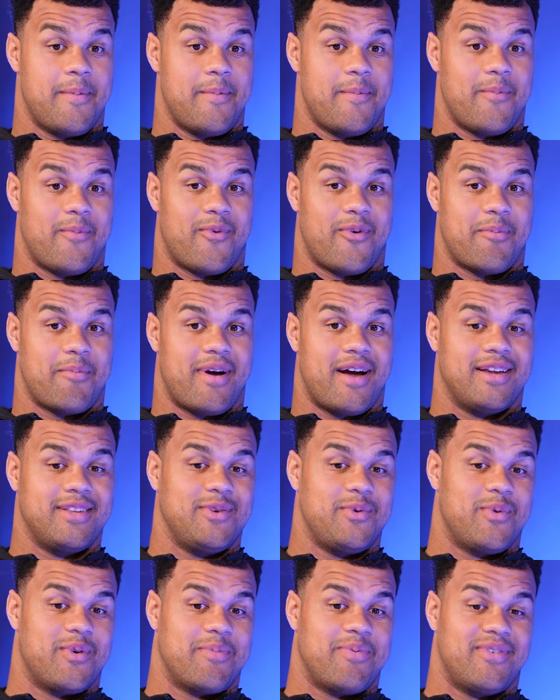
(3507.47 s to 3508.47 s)
Remind
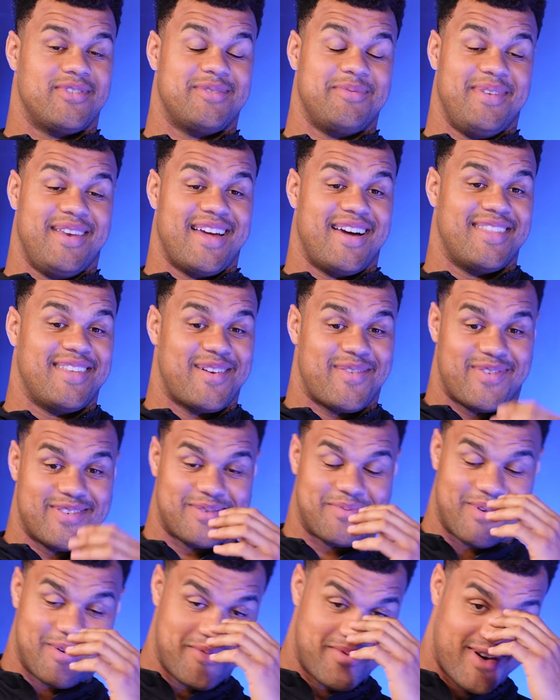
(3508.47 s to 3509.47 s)
you, we're supposed to be down there for
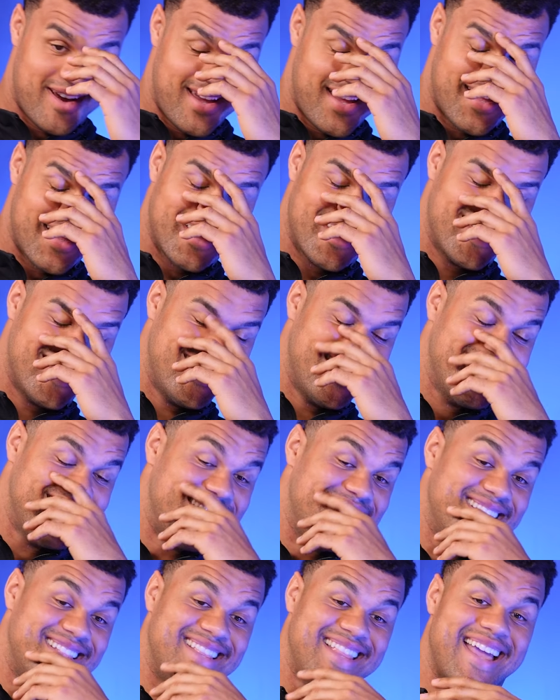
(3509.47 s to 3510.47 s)
spring break. The
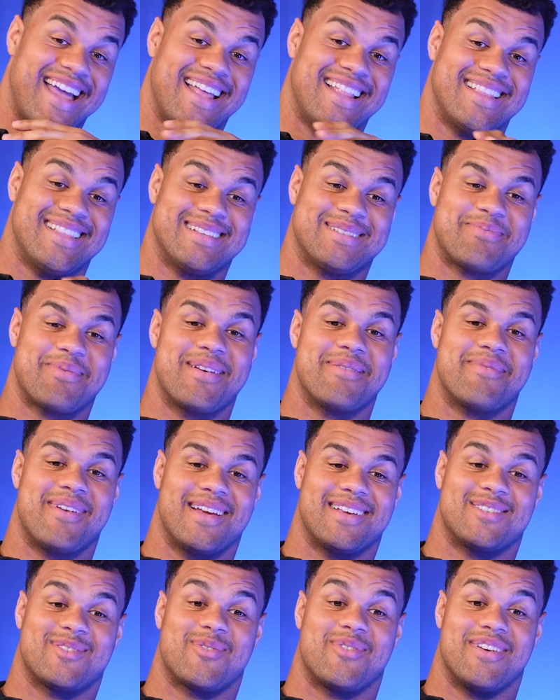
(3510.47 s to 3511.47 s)
spring
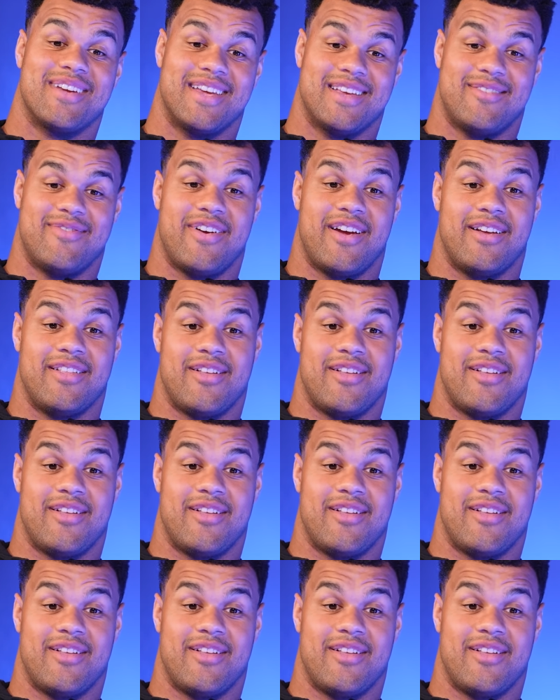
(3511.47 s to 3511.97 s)
break story gets very